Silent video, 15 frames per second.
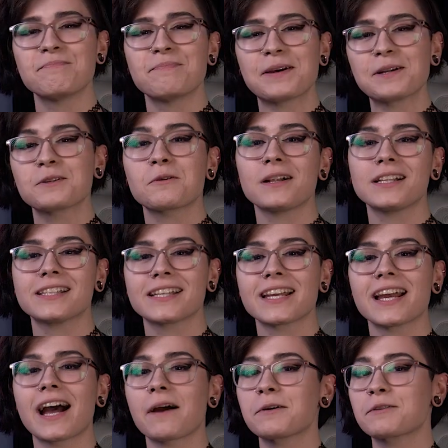Build
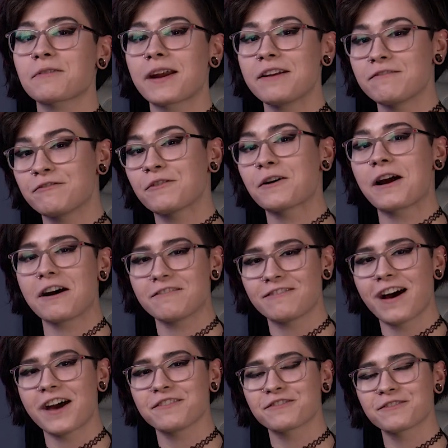quality, I would rate 4 out of
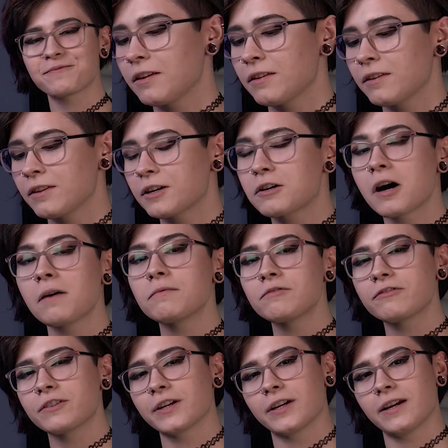5. The
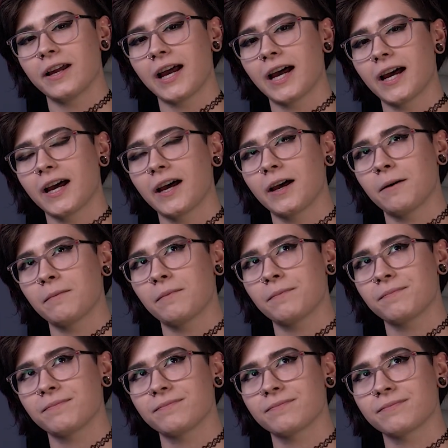comfort,
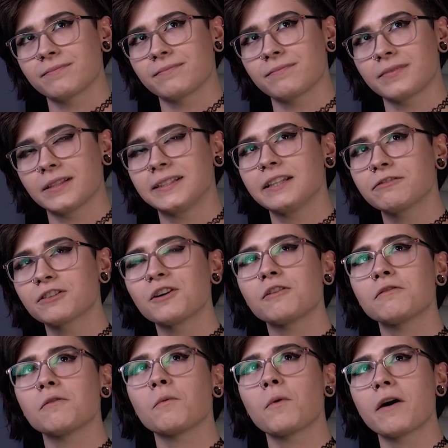
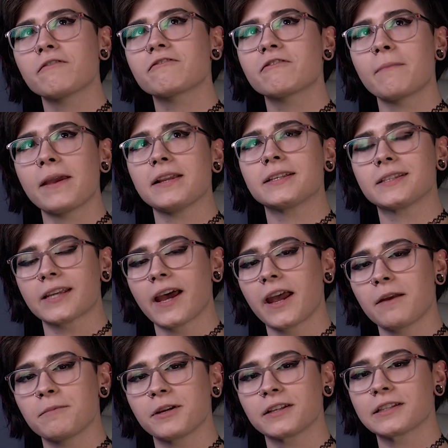difficult one for me to
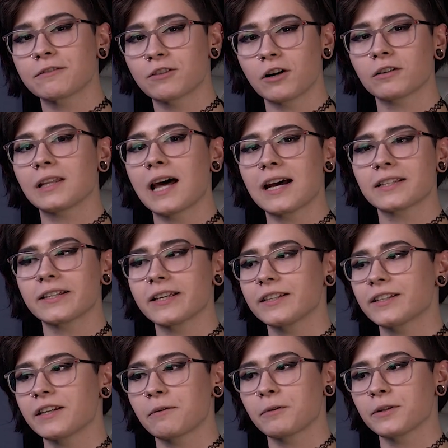say because I've got
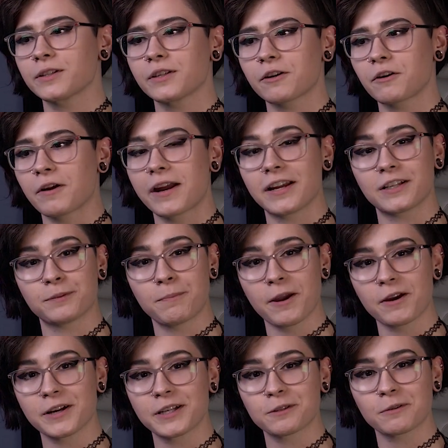glasses and it wasn't a great
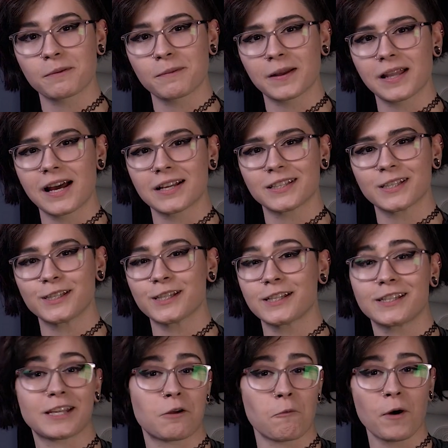experience with my glasses.
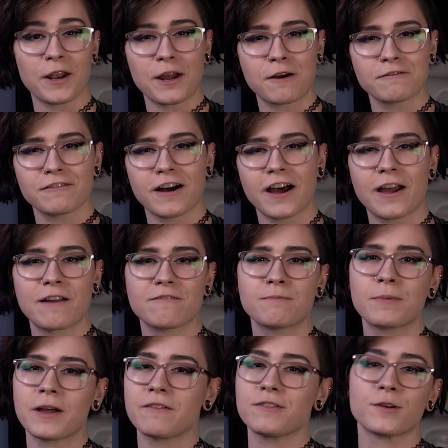I'd say 1 out of
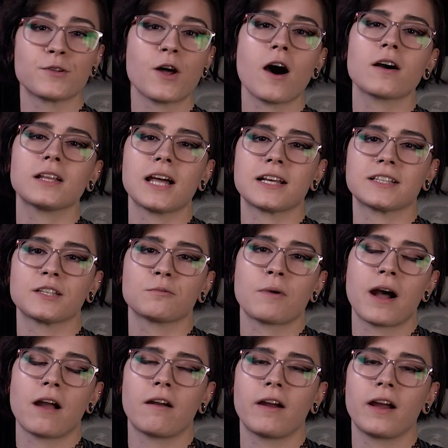5, but if you're not a glasses
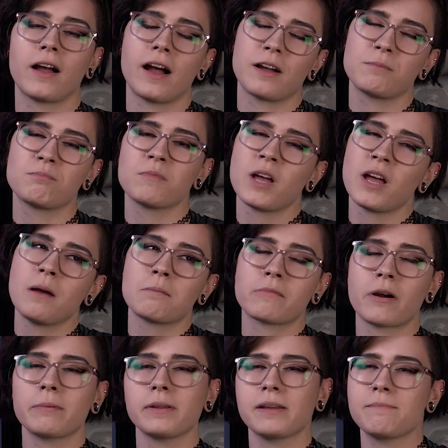wearer, I'd
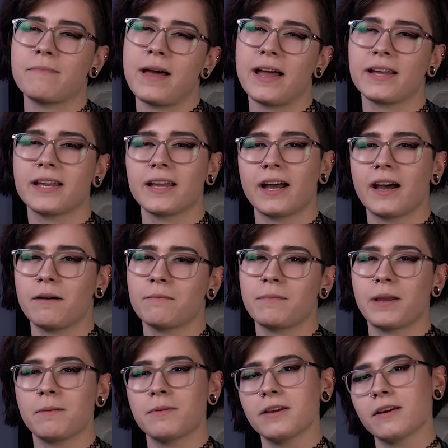probably peg it at
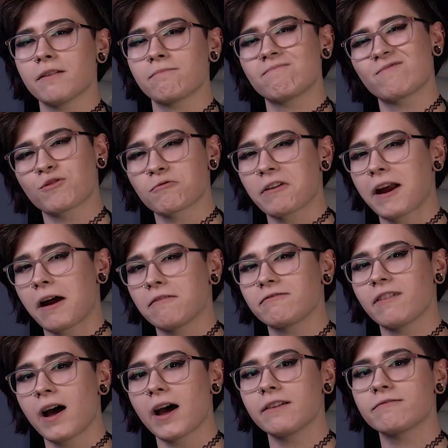maybe a 3 out of
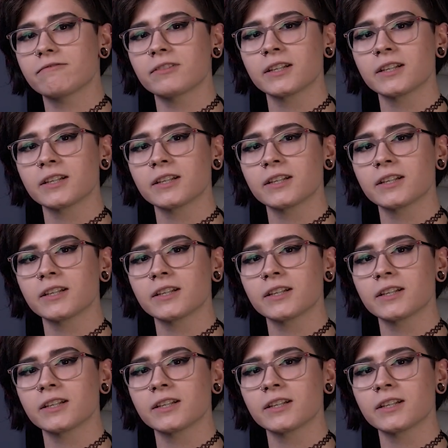5.